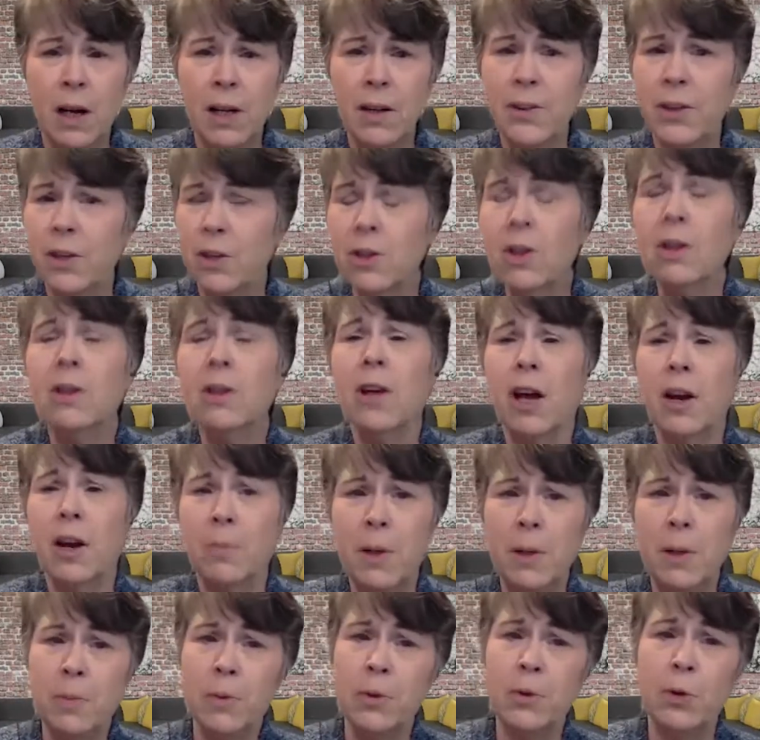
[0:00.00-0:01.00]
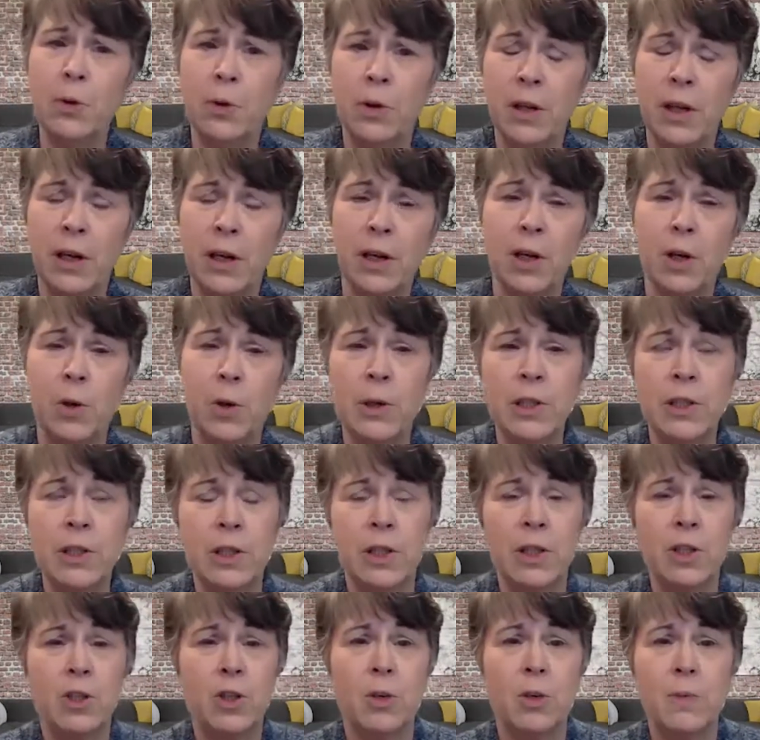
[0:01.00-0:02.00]
there are a lot of people who think going
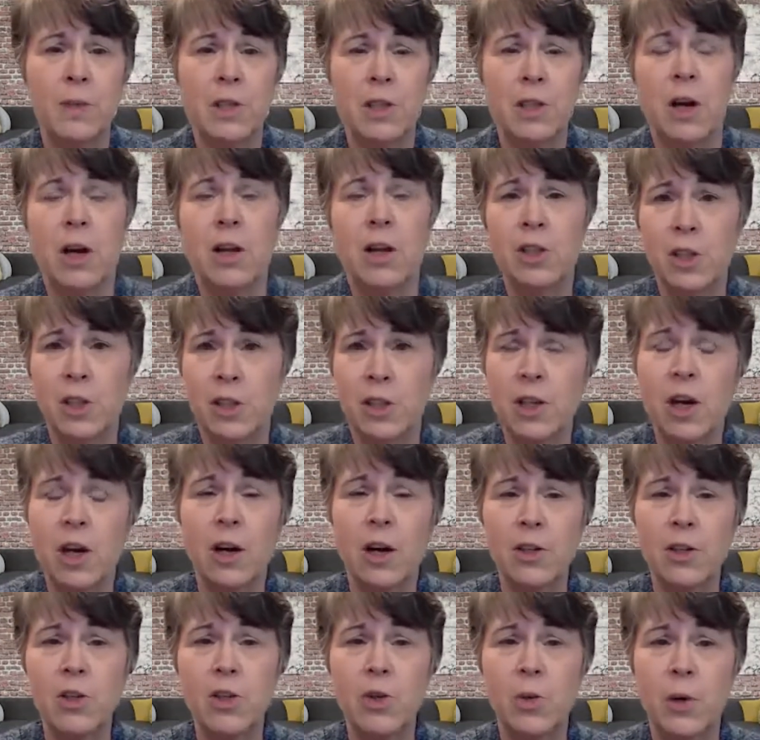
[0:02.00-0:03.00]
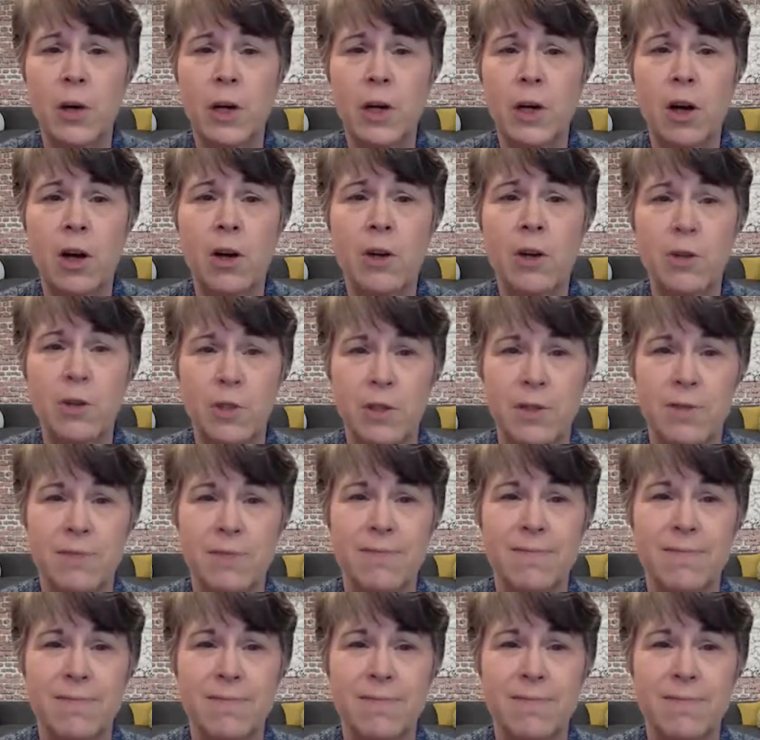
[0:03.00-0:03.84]
to the dermatologist costs $20